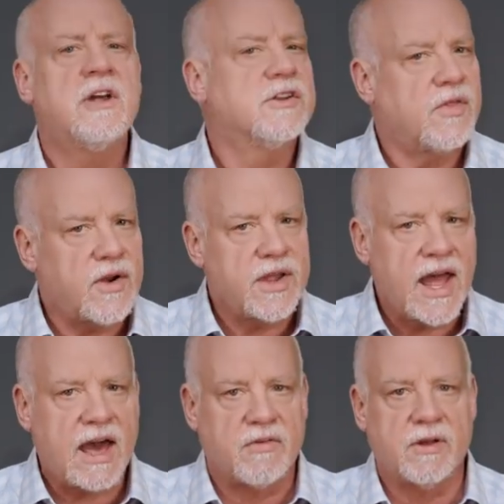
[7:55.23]
So there you
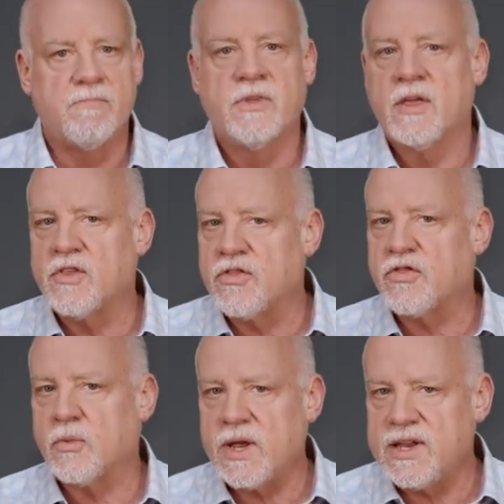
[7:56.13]
have it, the
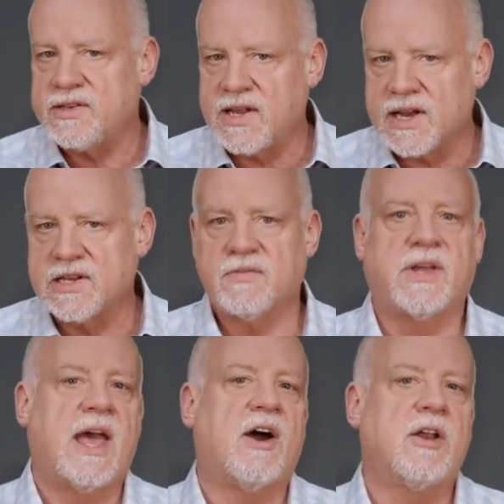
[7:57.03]
three sets of
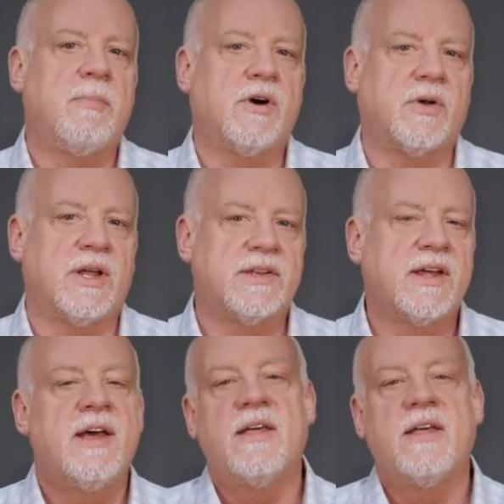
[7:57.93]
accountabilities